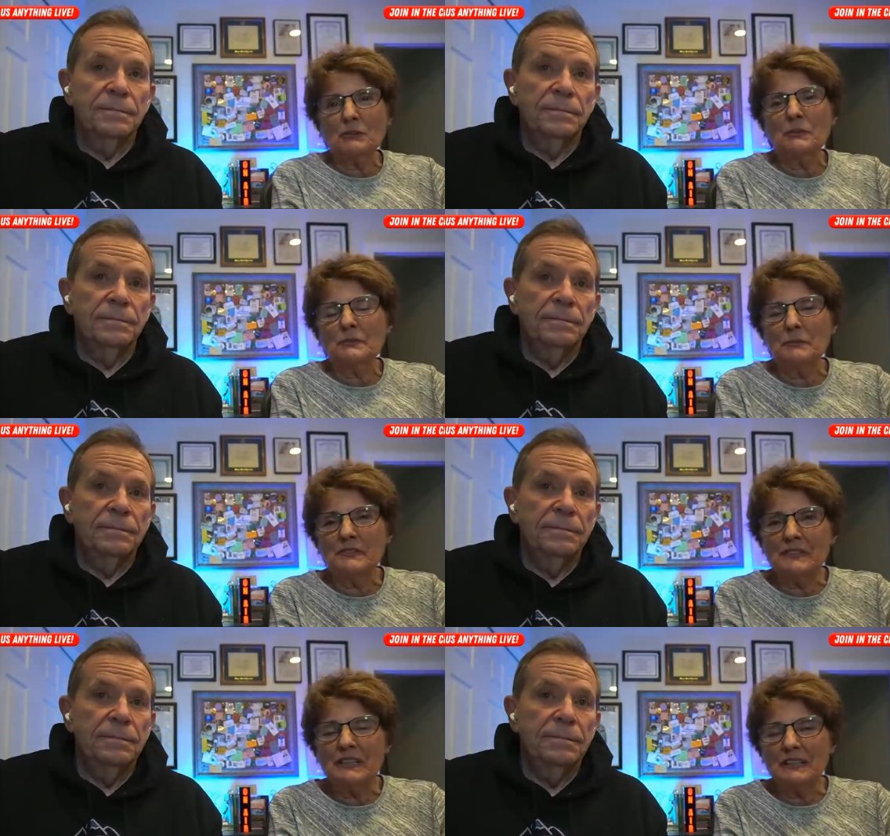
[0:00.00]
Speaker 1: on
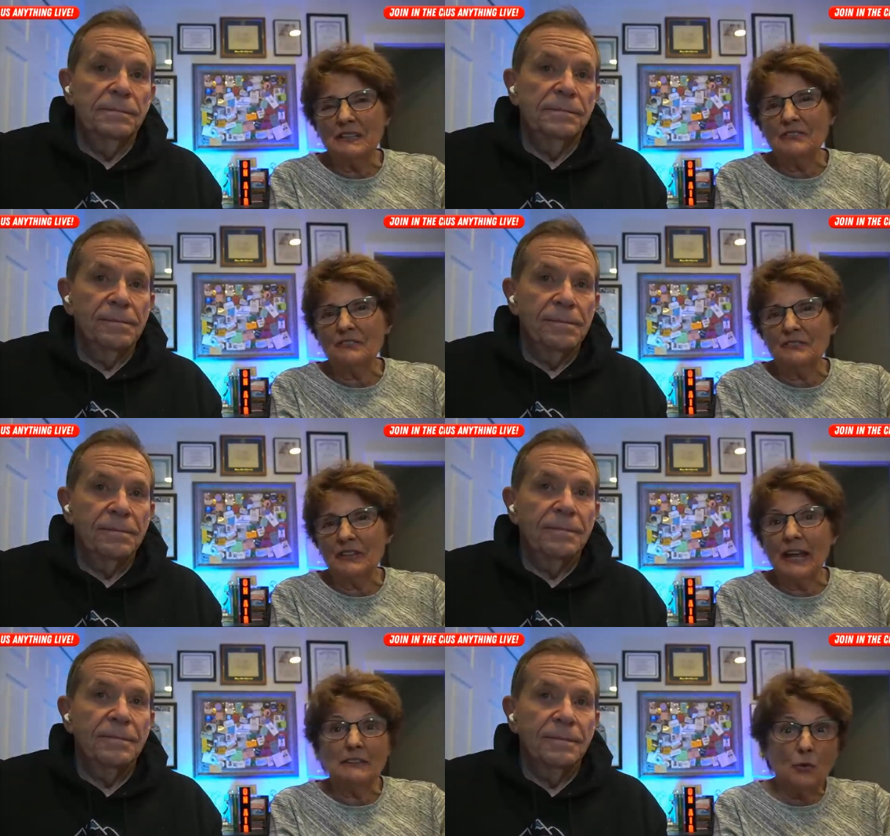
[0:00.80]
Christmas Eve
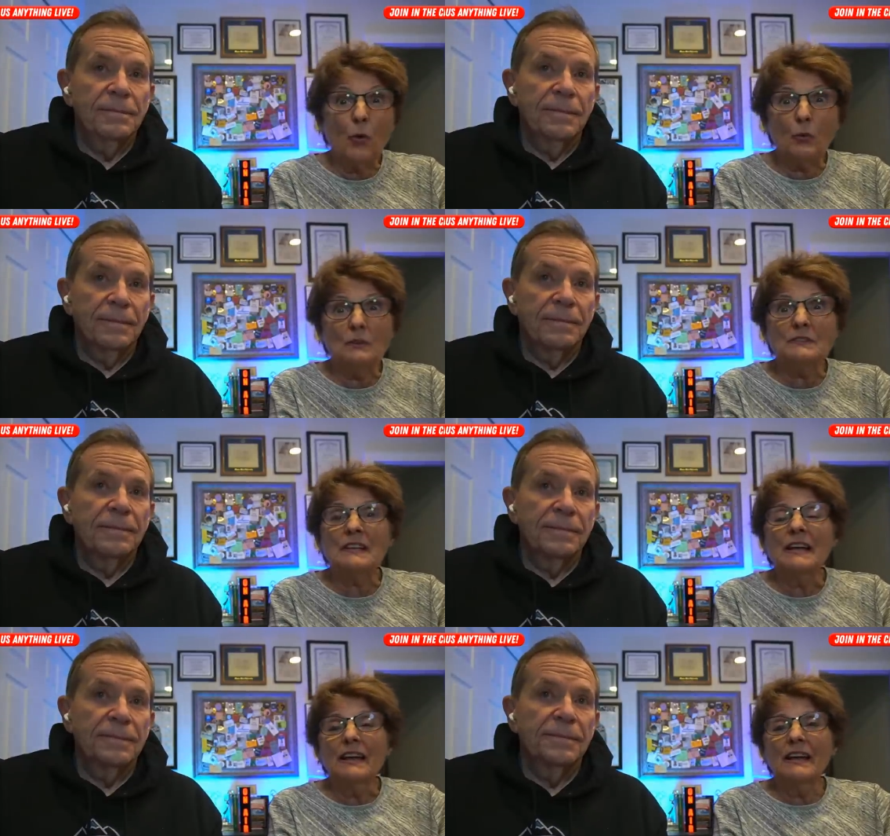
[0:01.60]
had colds
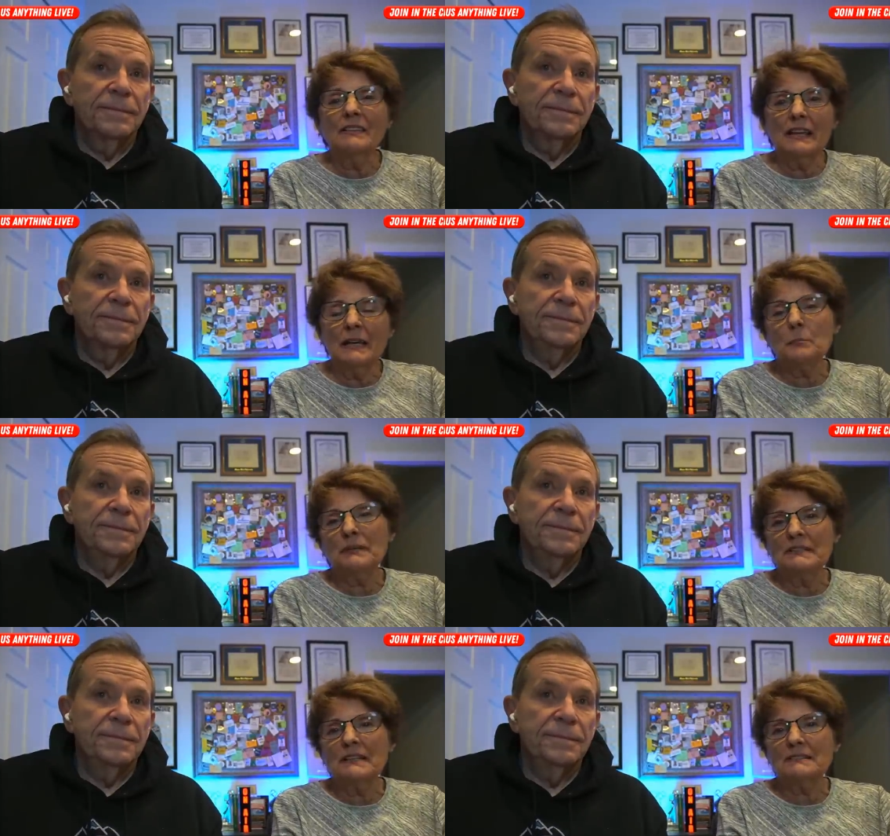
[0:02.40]
and they had
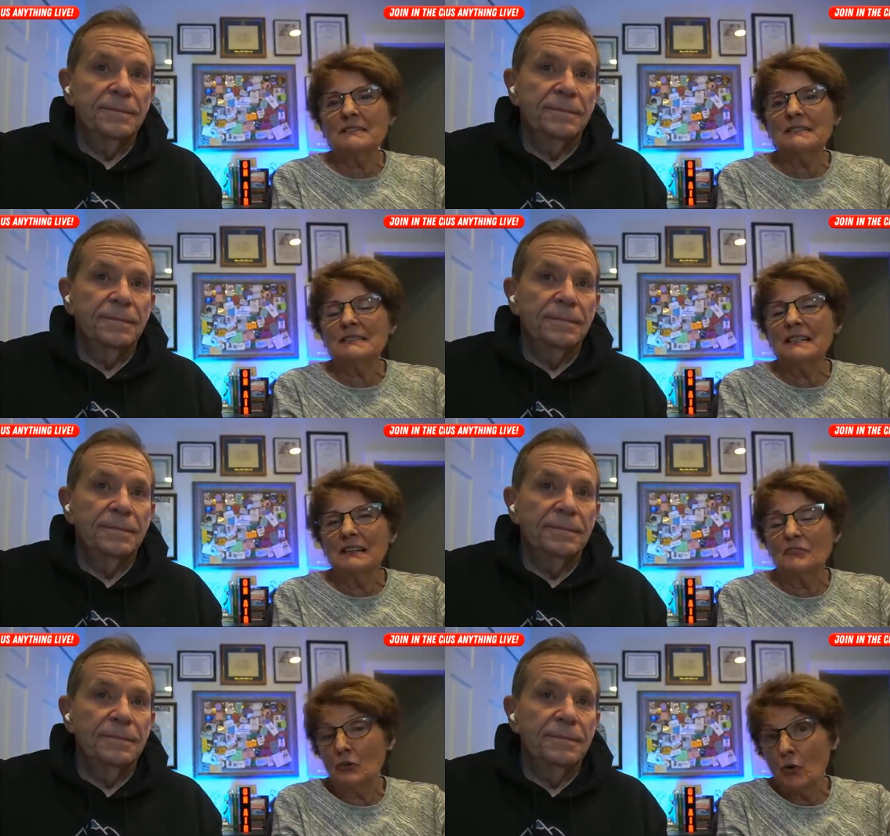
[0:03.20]
been tested
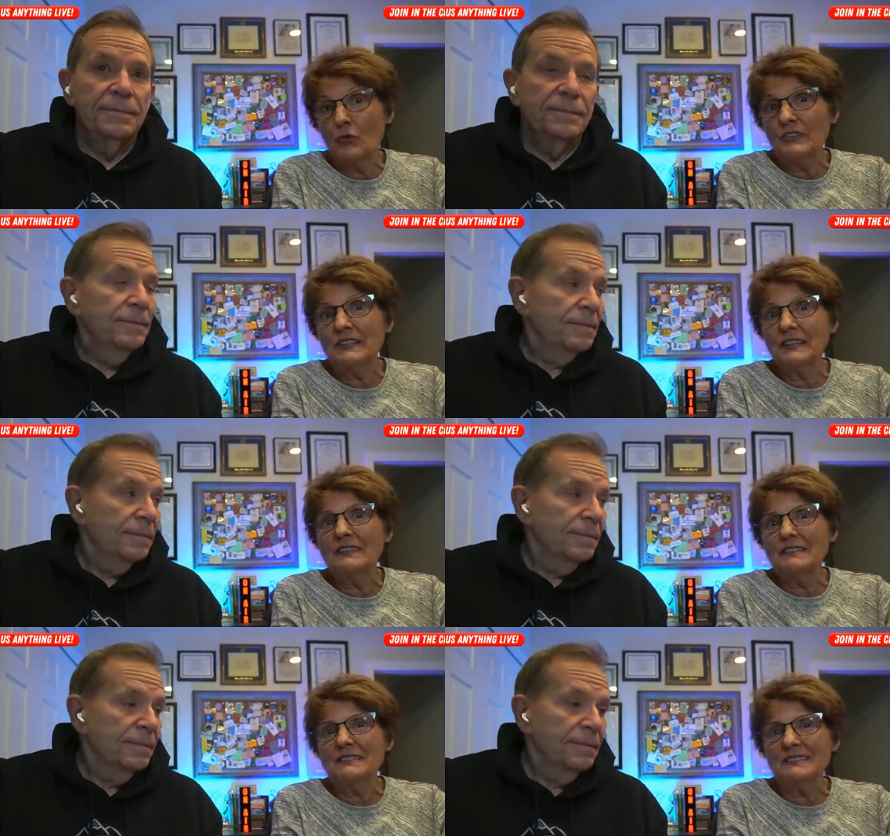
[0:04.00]
for COVID and
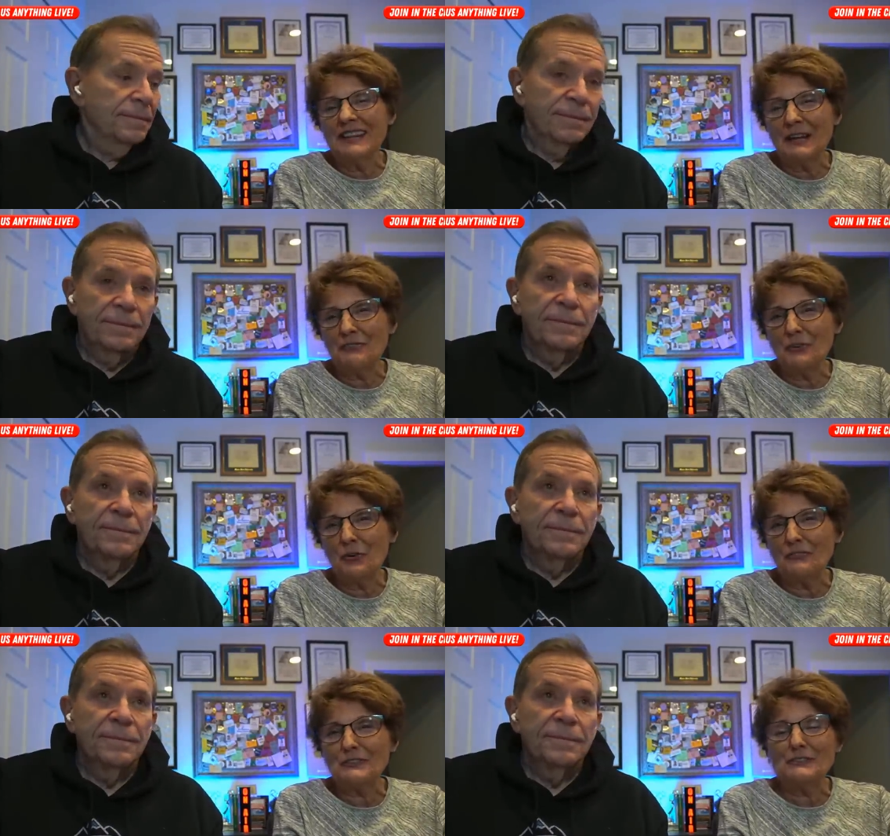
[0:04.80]
they didn't have
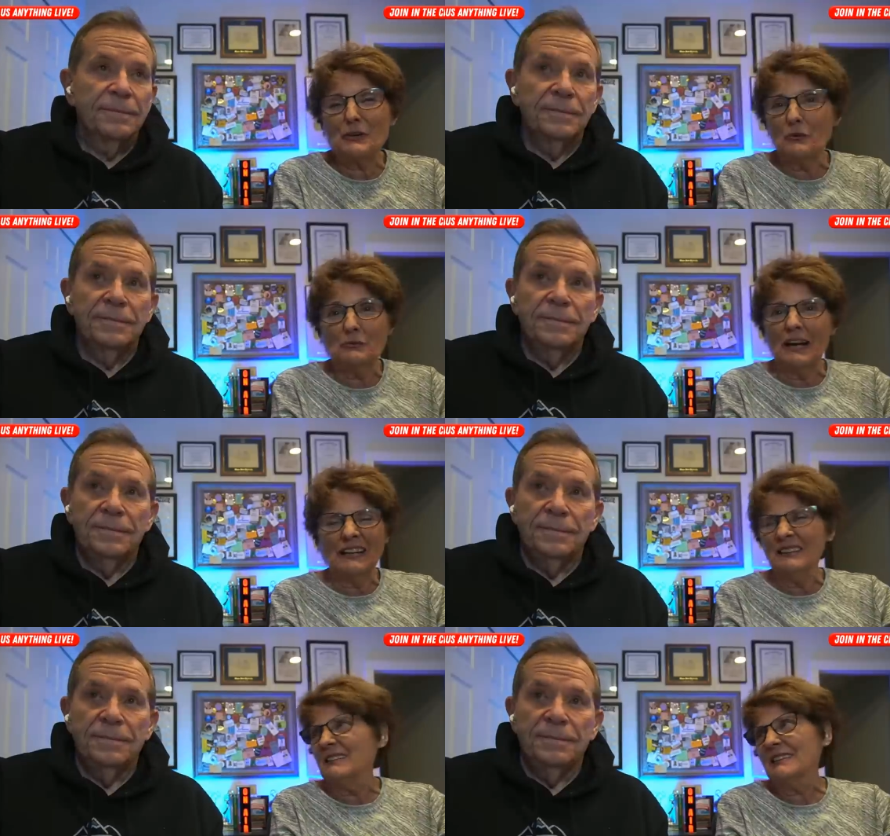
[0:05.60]
COVID. So I
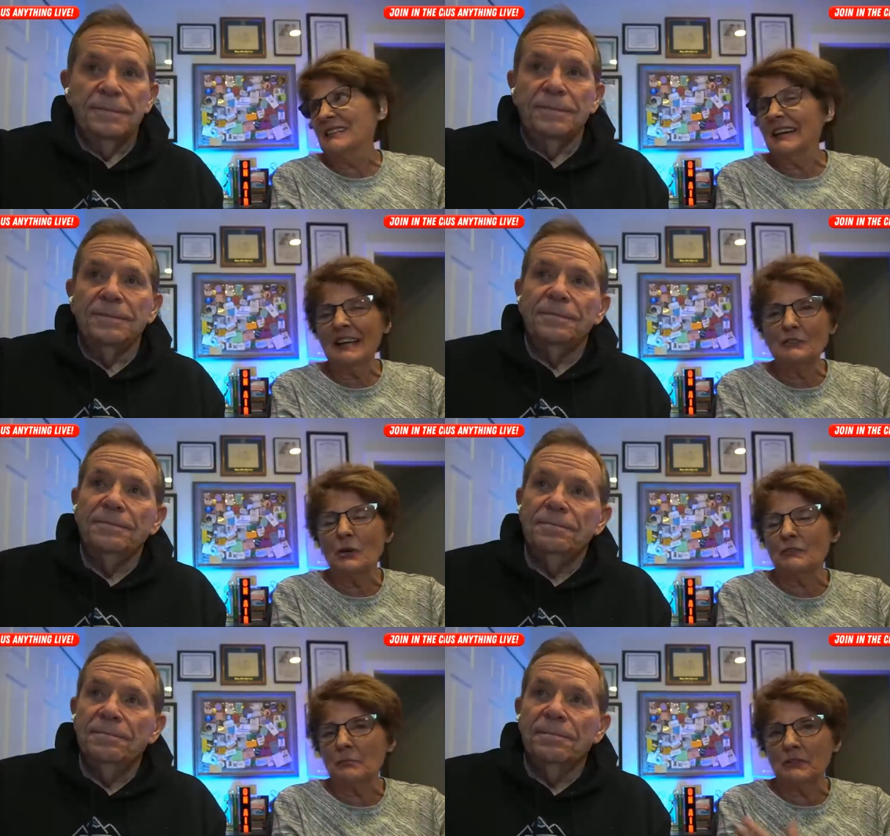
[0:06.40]
didn't think I had
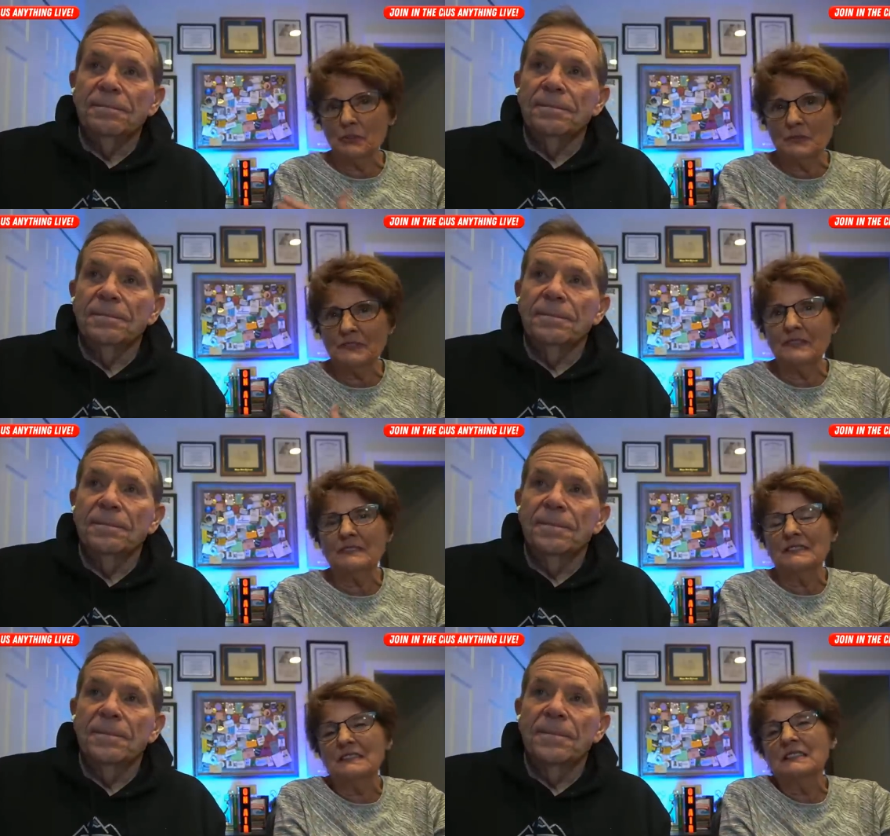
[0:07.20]
COVID, but you
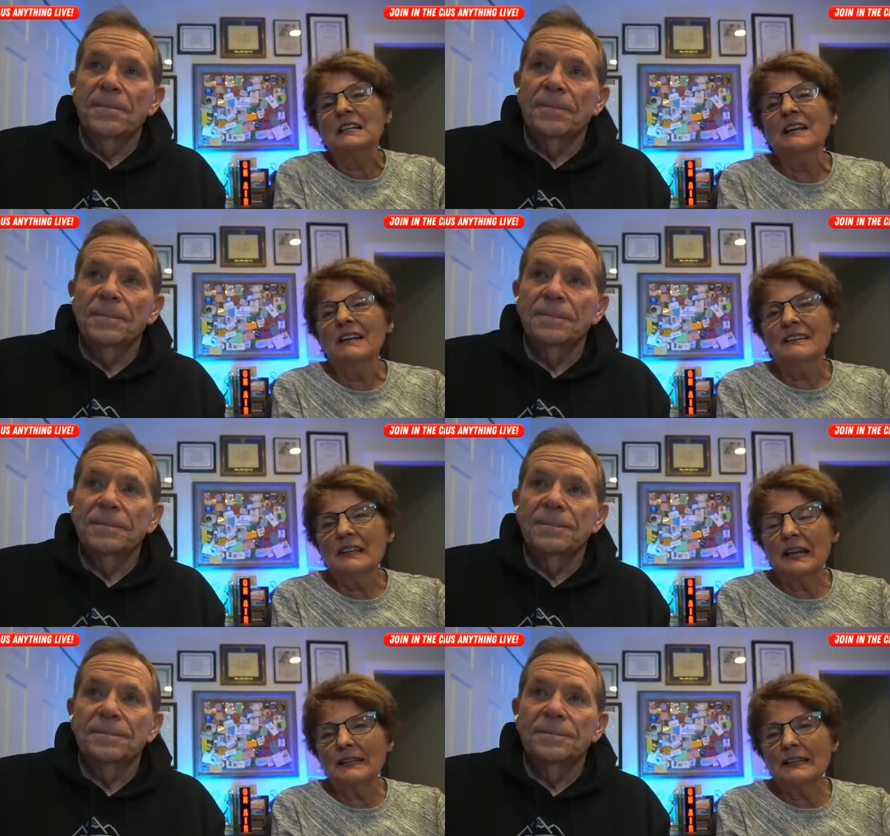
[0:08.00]
insisted that